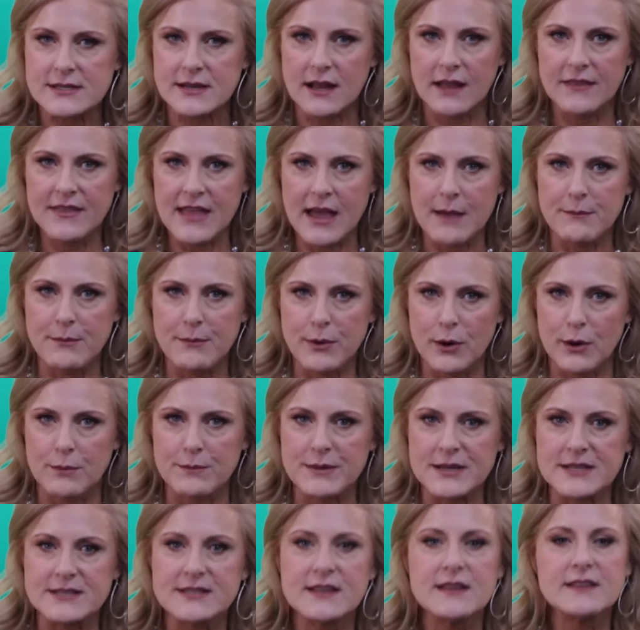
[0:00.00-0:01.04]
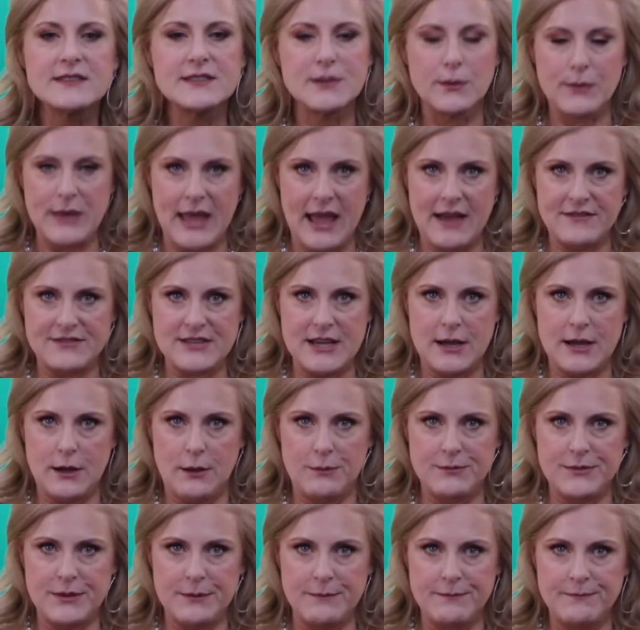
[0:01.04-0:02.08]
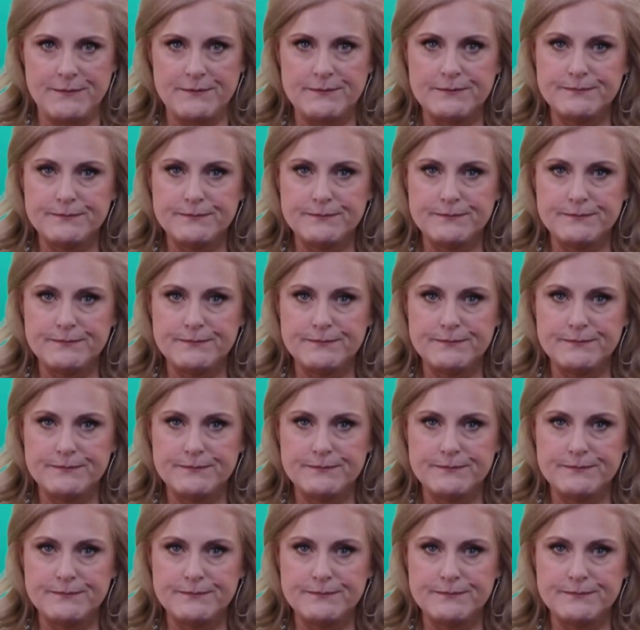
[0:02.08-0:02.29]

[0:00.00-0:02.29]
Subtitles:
on that purpose, so we have to help them.